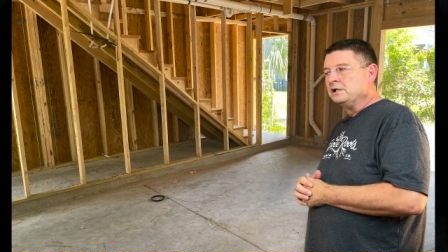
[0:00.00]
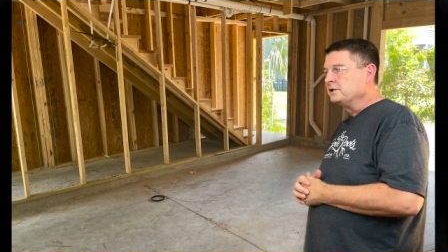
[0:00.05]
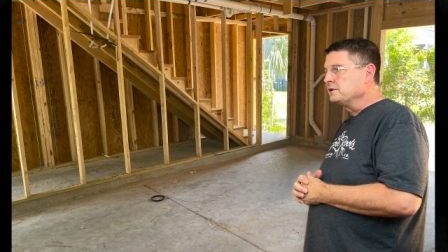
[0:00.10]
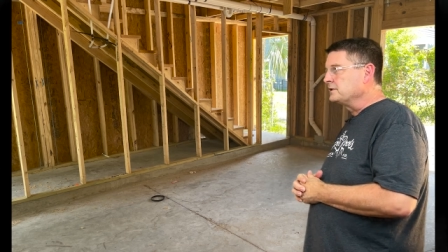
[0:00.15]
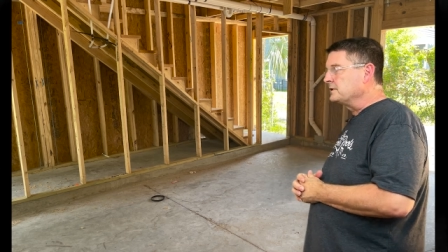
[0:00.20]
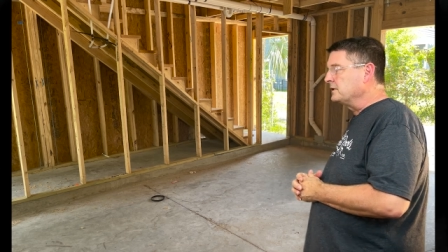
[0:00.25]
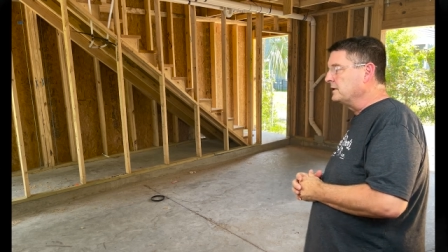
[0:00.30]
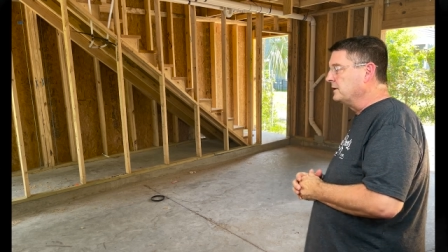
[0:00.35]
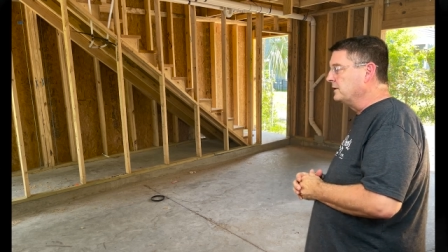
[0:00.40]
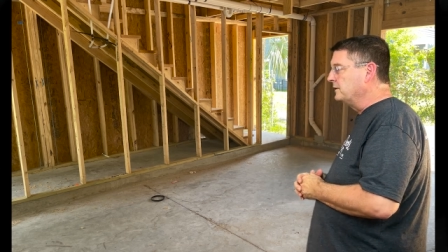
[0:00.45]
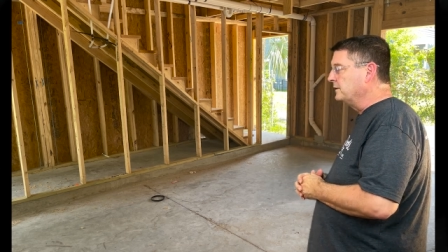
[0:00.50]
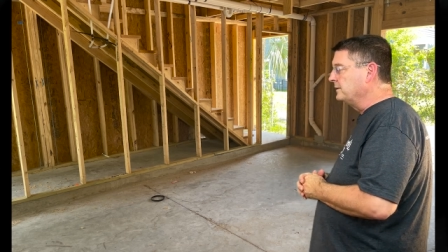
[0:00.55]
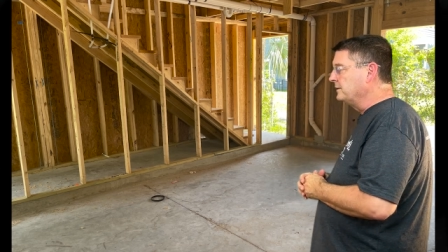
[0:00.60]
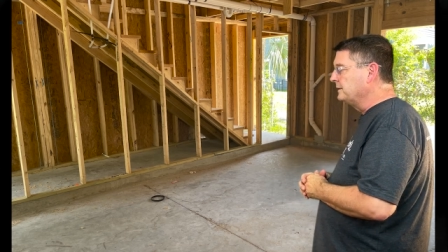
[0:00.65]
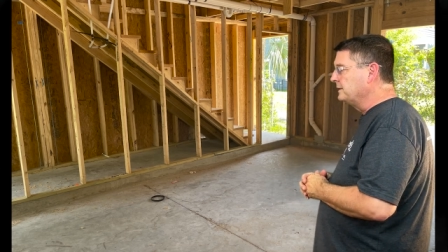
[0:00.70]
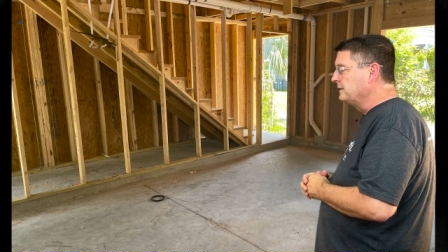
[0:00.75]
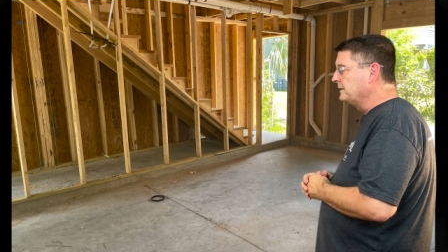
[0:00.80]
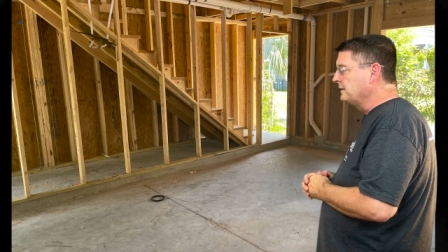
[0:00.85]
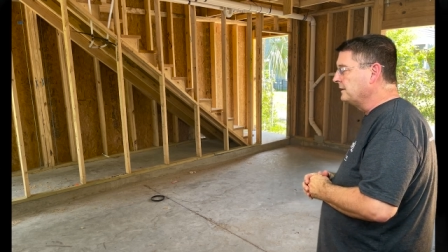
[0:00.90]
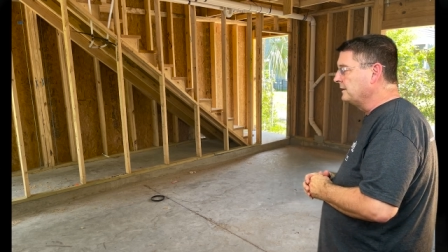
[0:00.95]

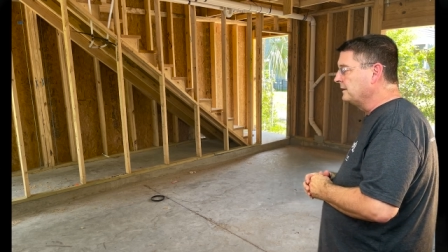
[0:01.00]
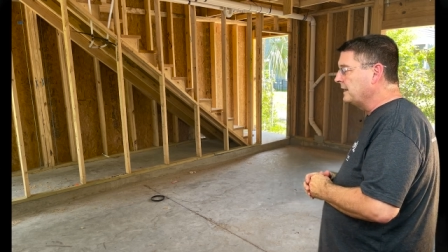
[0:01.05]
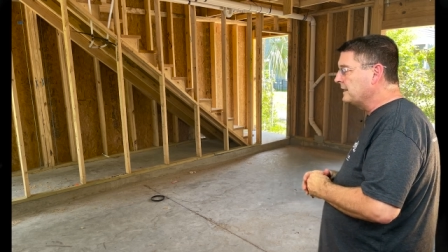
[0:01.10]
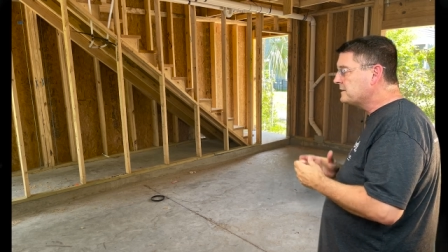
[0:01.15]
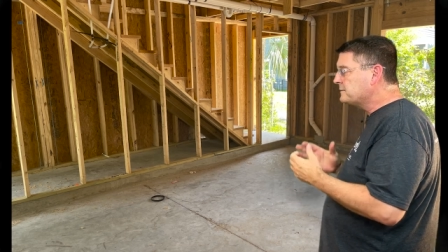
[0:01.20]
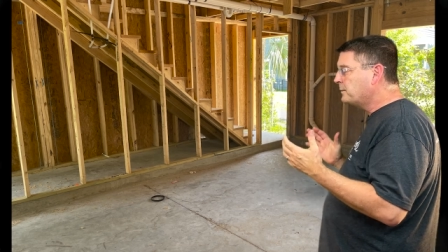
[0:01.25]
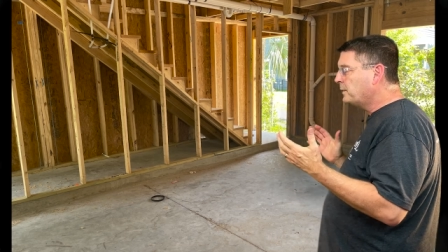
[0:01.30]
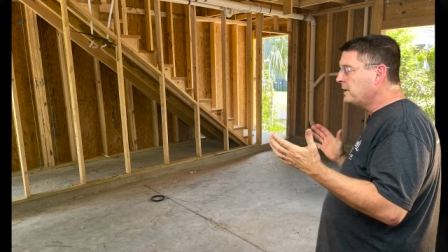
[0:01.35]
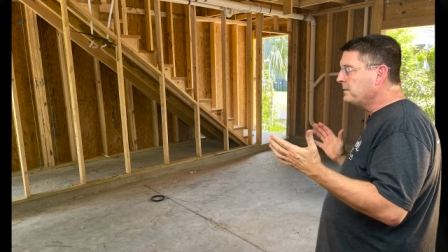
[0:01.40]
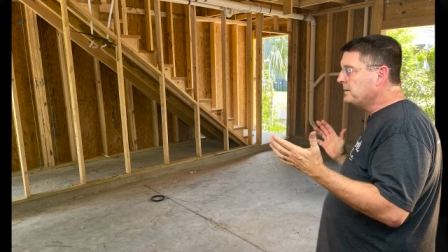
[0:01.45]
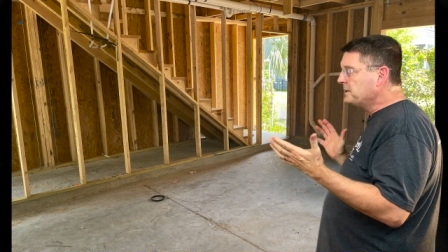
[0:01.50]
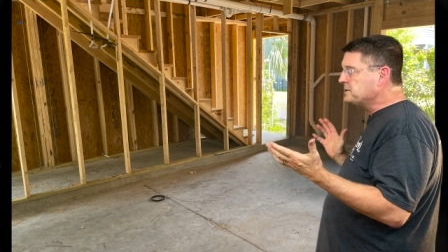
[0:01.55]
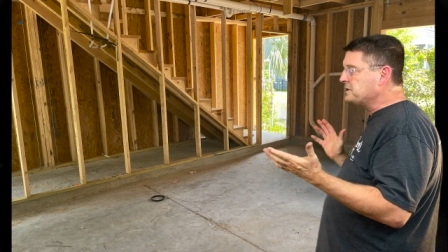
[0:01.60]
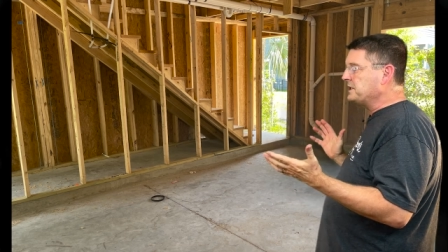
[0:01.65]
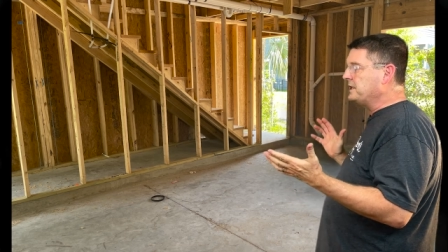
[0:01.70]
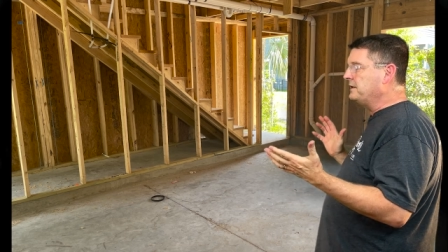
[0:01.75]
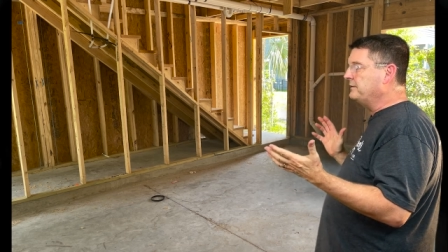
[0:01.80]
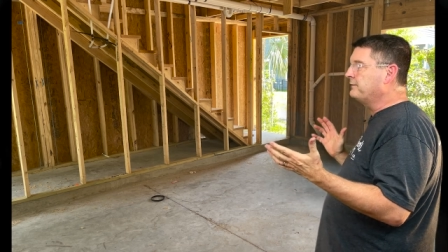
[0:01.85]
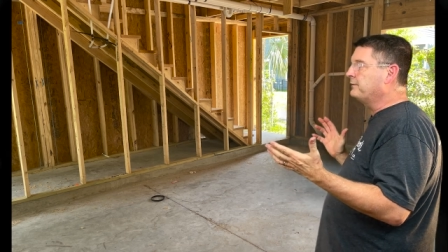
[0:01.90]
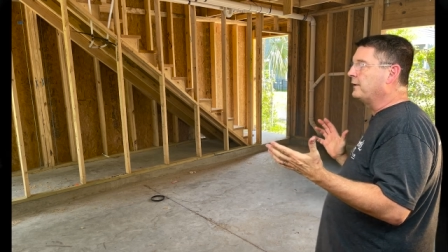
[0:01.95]
So that's pretty
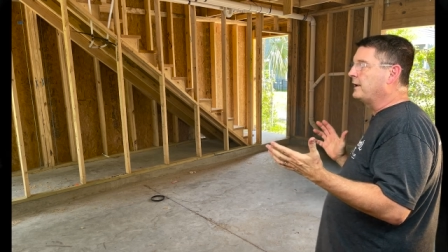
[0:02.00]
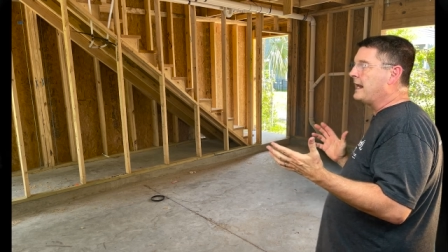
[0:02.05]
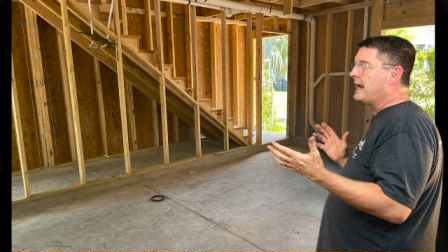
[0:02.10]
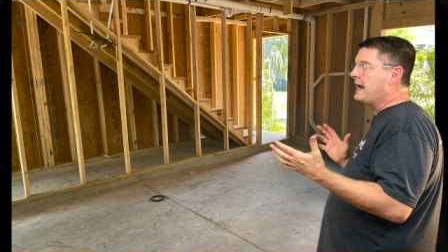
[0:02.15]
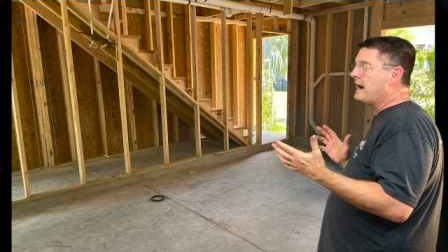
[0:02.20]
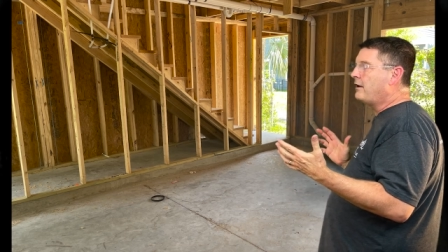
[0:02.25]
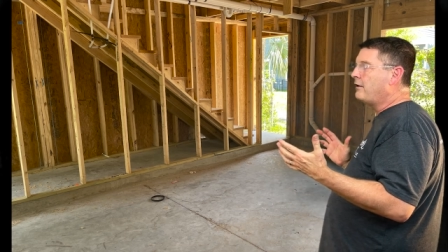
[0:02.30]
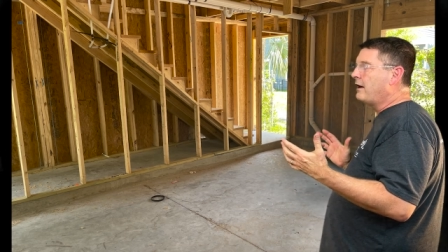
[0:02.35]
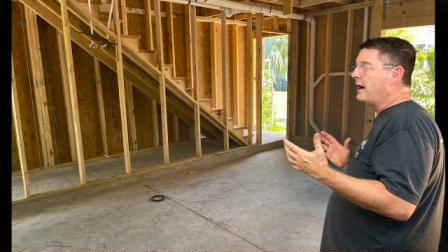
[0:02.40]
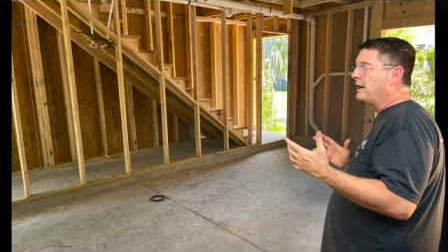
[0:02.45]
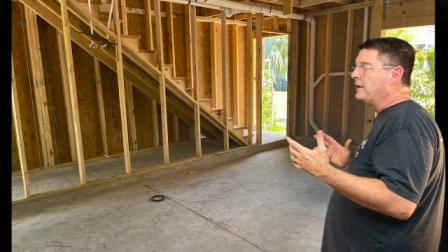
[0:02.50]
much it for now.